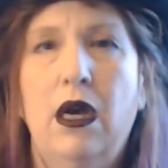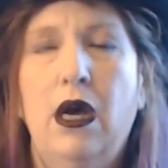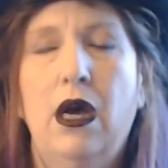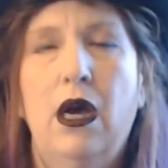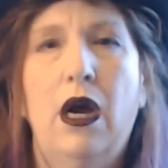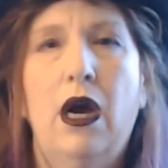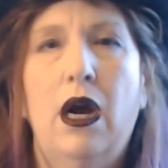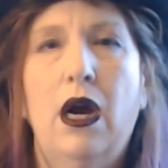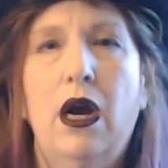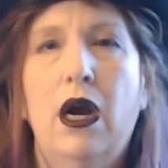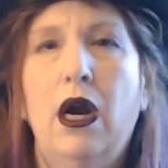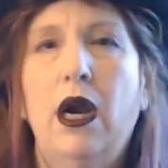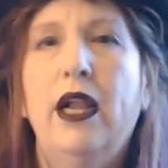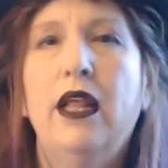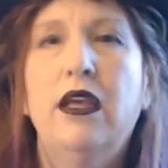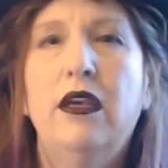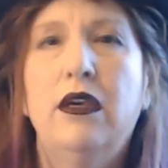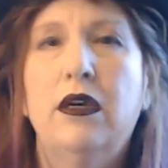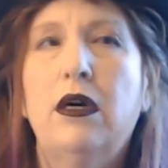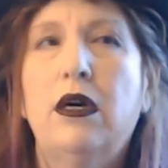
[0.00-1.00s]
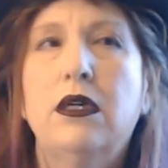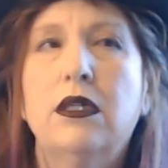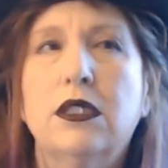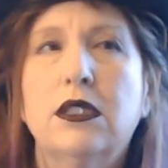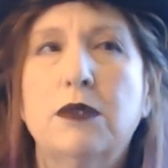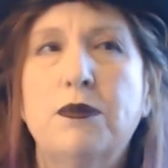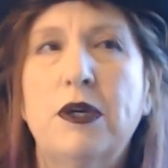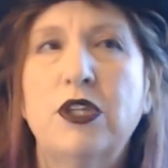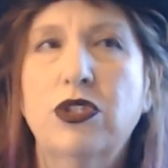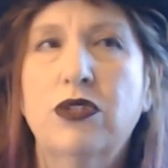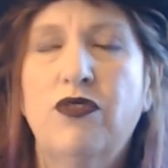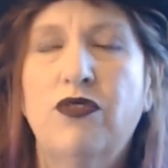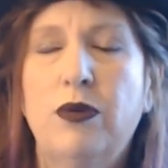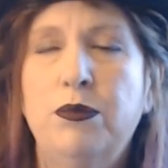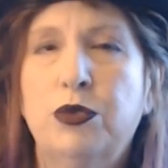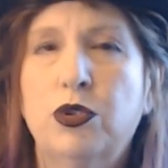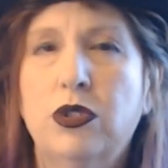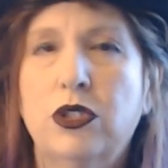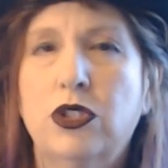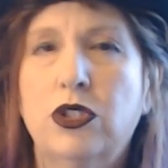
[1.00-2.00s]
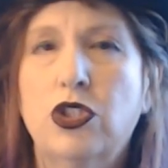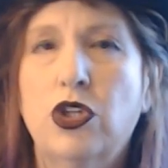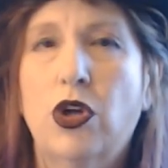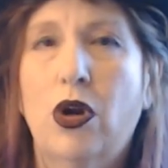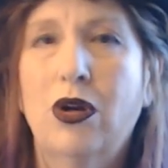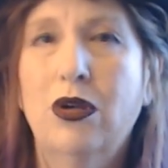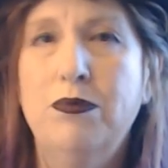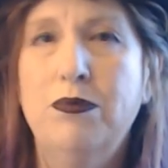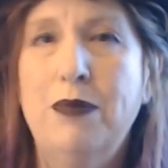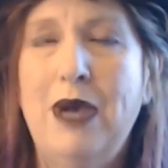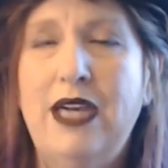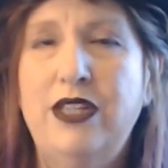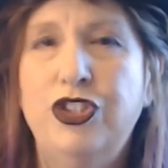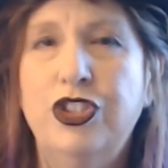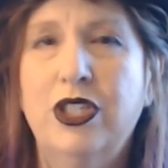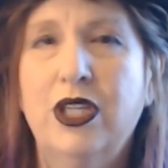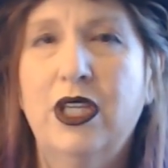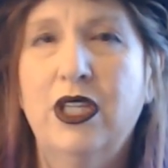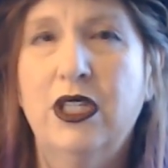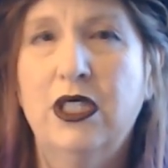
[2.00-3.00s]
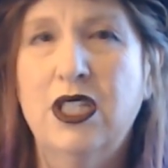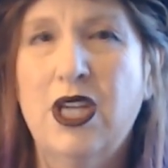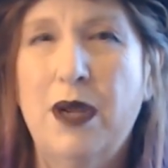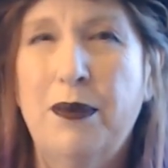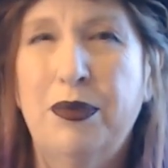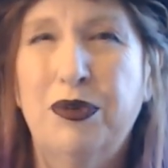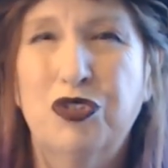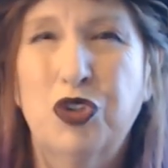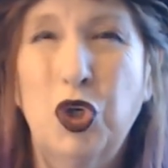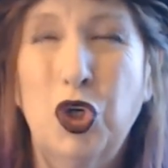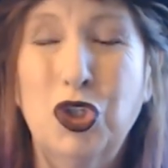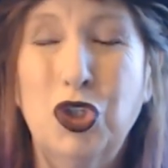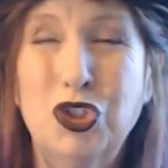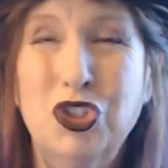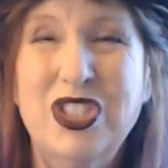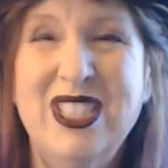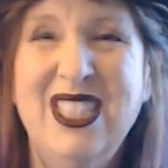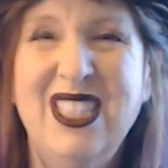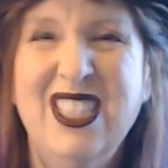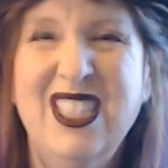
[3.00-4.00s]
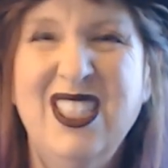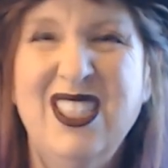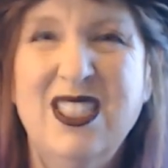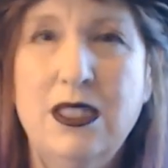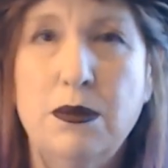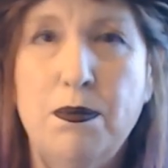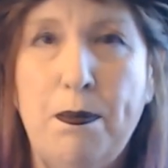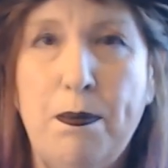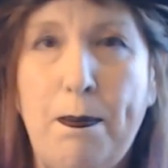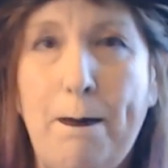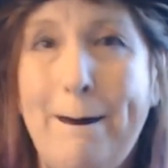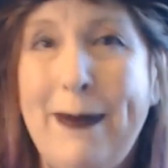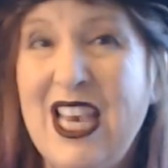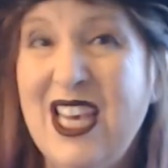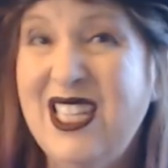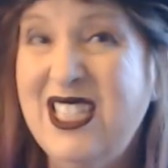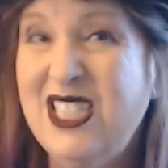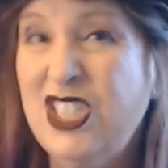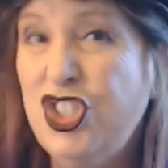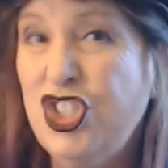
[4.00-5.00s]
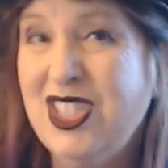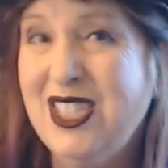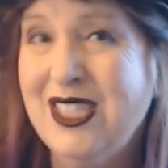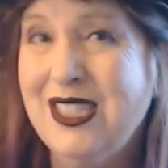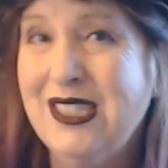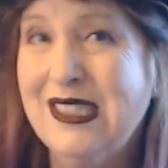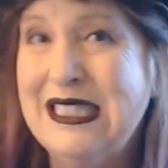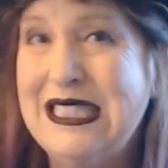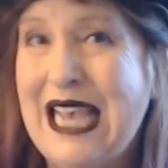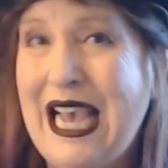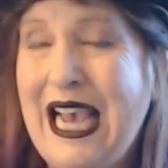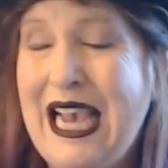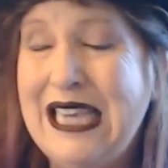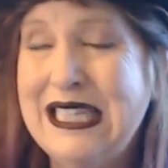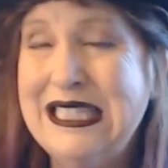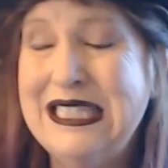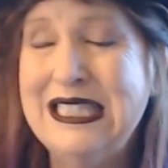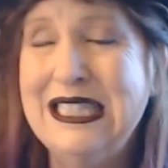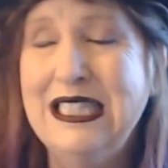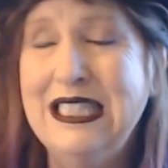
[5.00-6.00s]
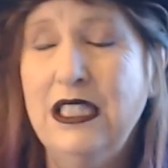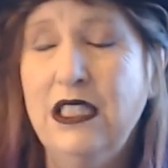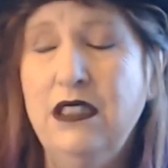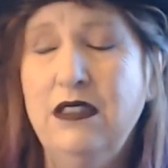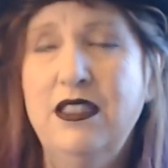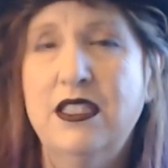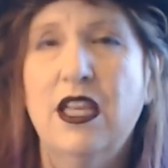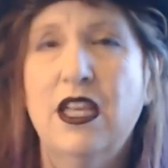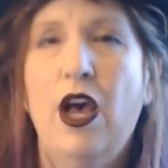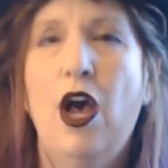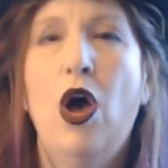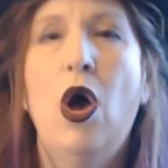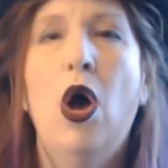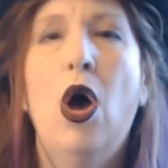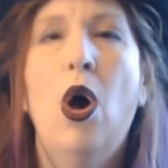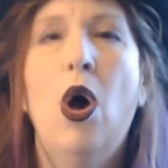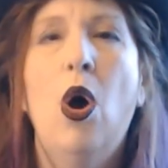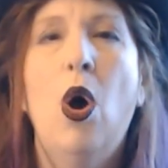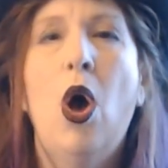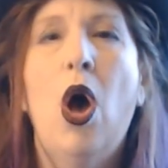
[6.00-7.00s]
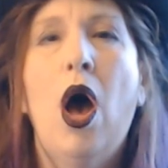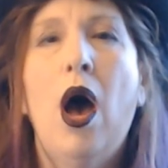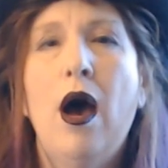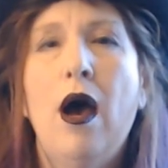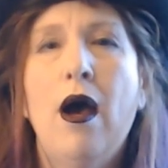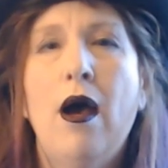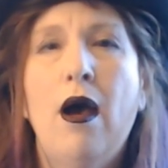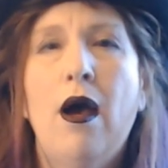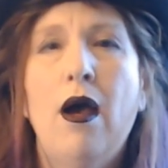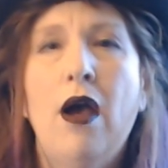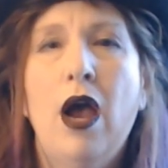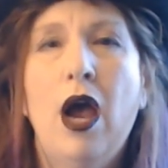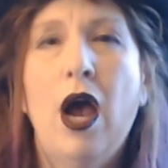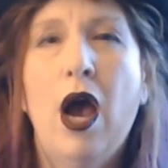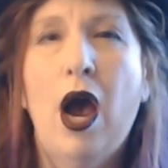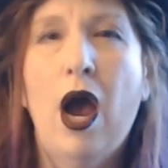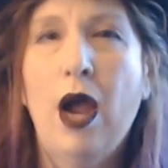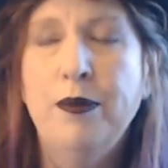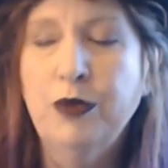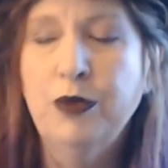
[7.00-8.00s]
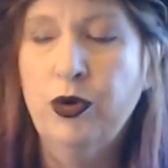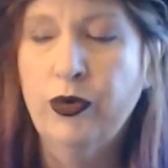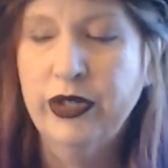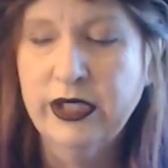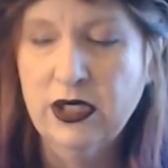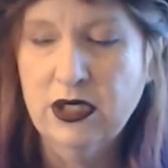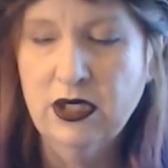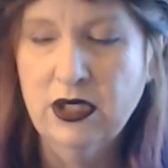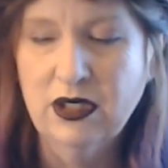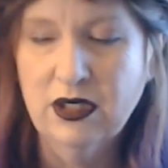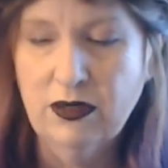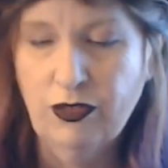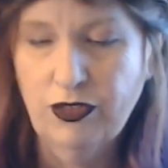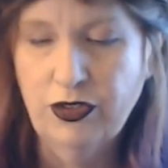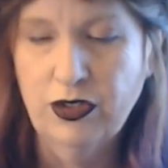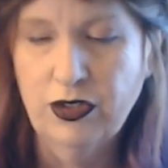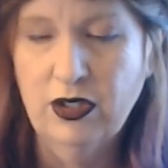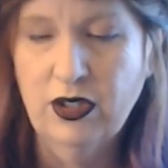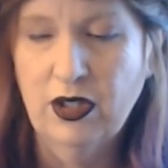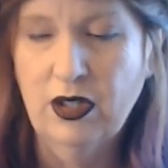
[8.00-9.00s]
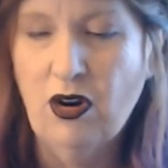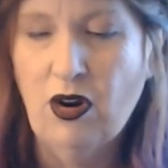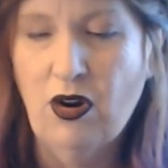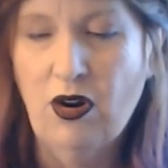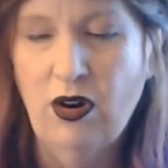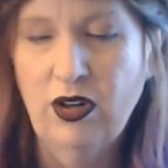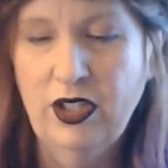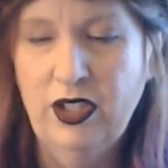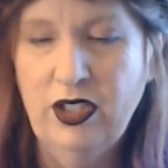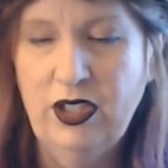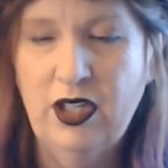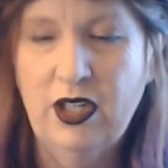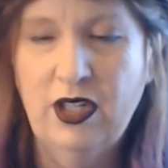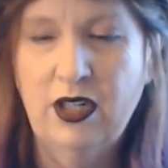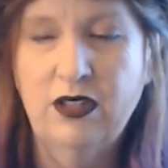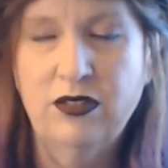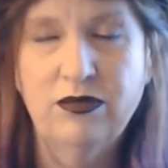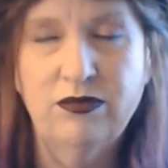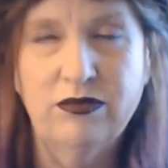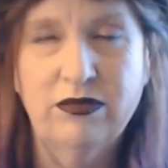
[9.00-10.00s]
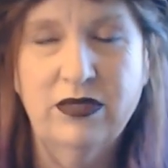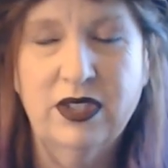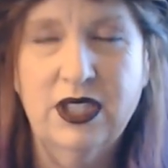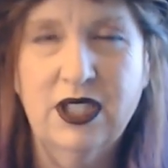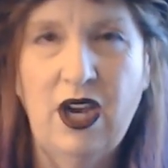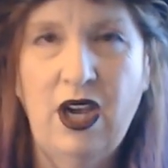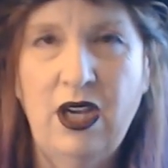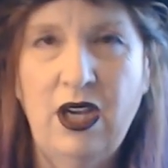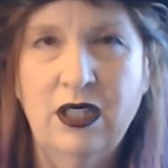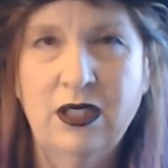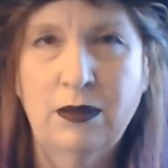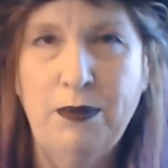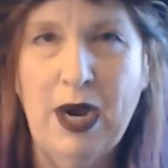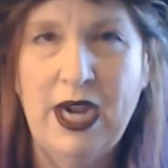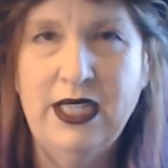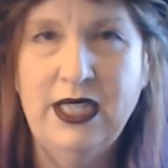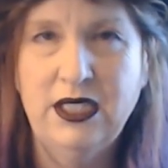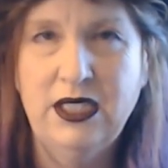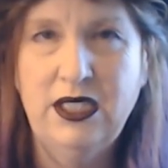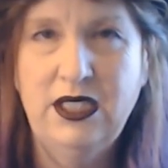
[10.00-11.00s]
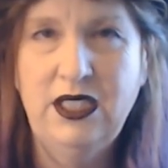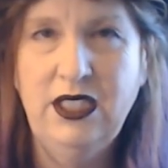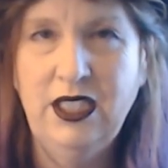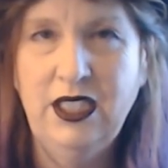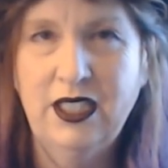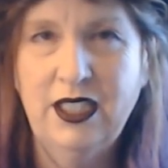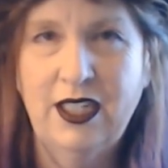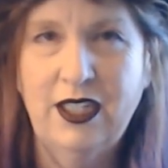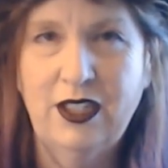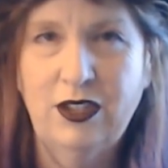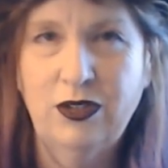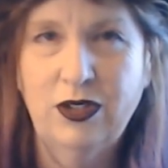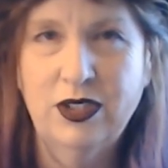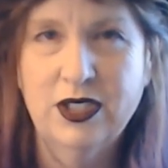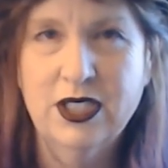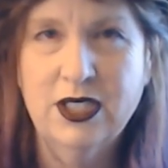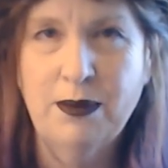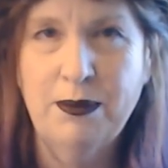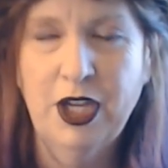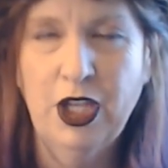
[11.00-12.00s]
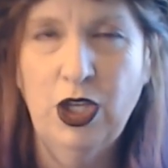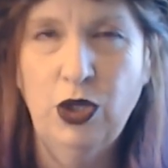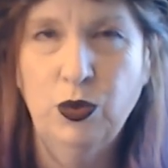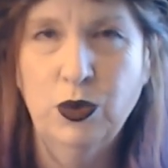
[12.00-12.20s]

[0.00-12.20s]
All right, especially if I'm doing dark magic, any type of cursings, banishings, hexings, I'm going to look for, you know, hung by, you know, somebody who was